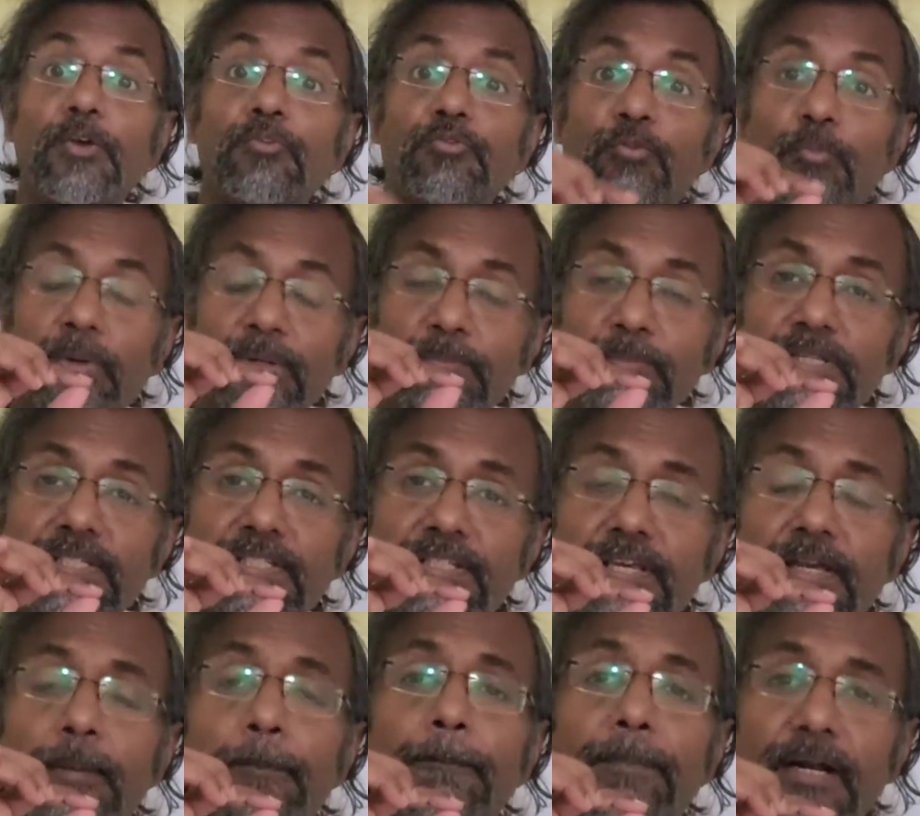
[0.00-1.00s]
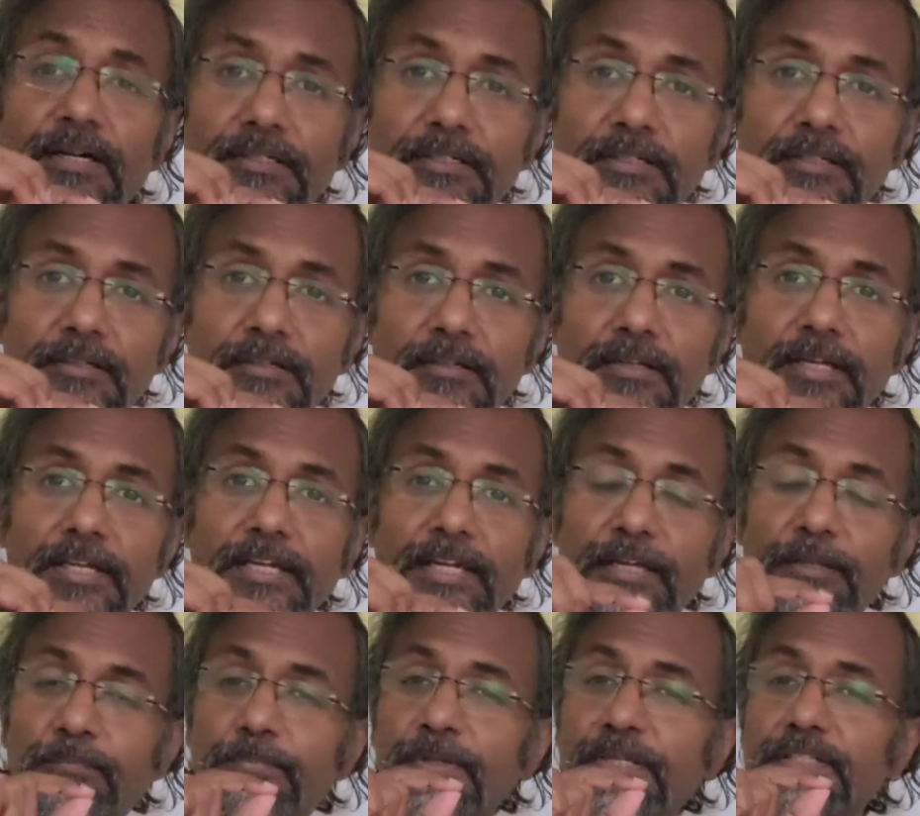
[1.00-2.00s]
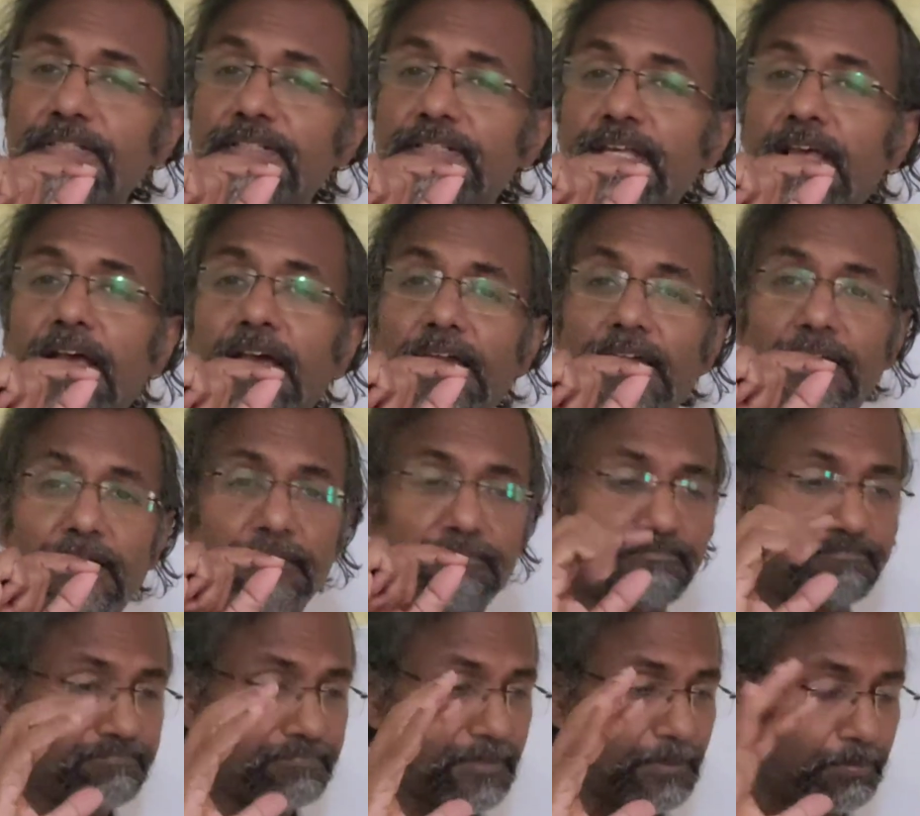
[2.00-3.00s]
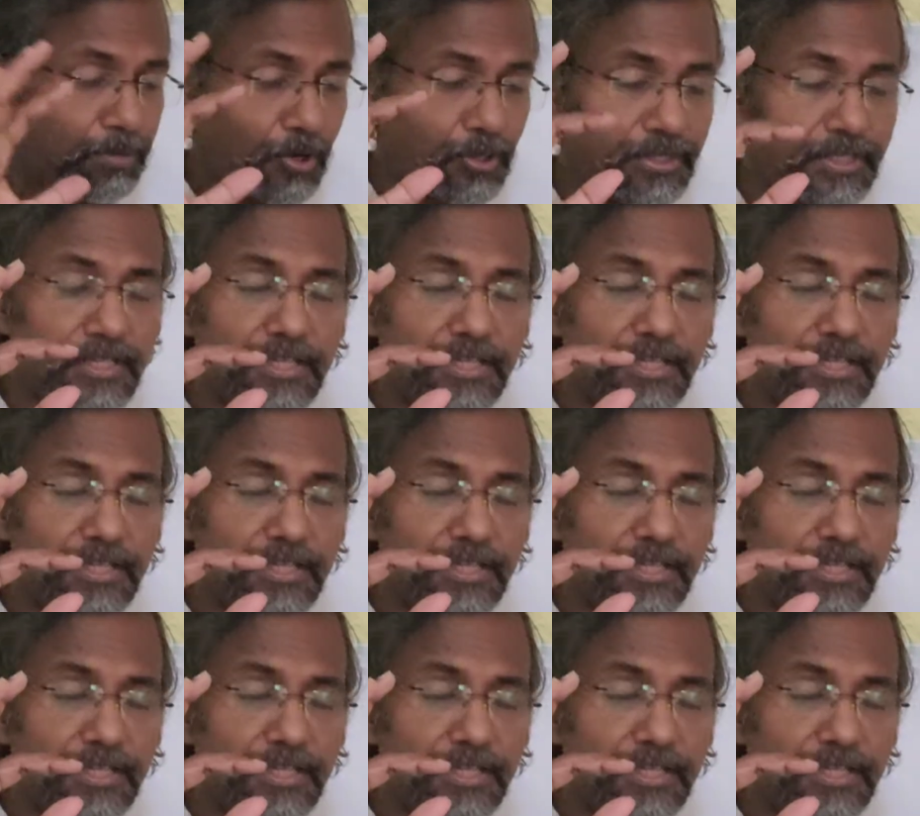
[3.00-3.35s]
So when we say a particle, it means the